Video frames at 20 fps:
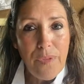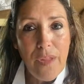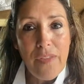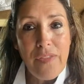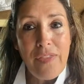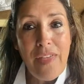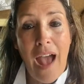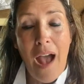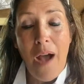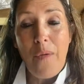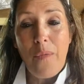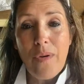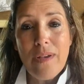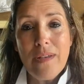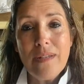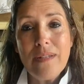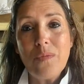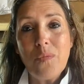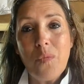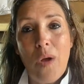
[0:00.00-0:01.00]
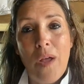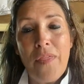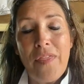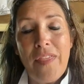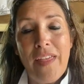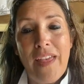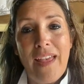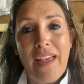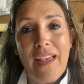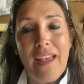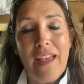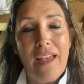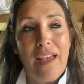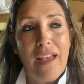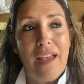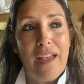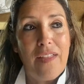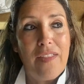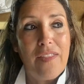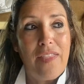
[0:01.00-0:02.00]
that was one thing
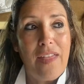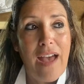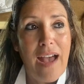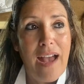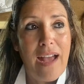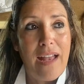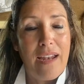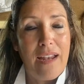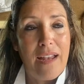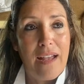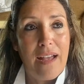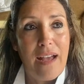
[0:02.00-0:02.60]
that